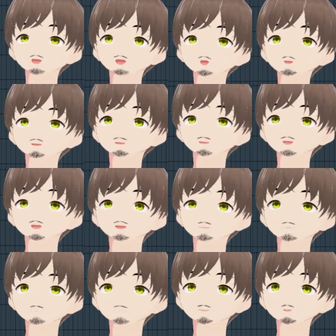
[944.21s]
can
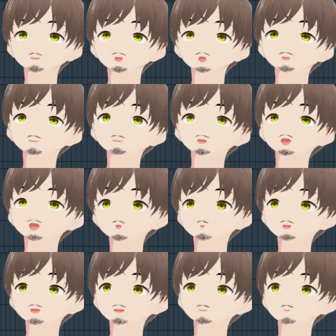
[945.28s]
reach, you know, the level I
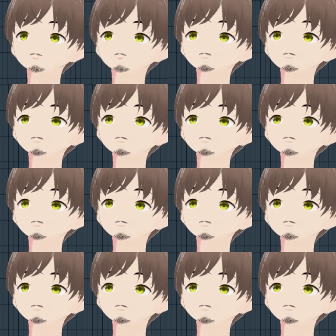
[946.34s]
wanted to.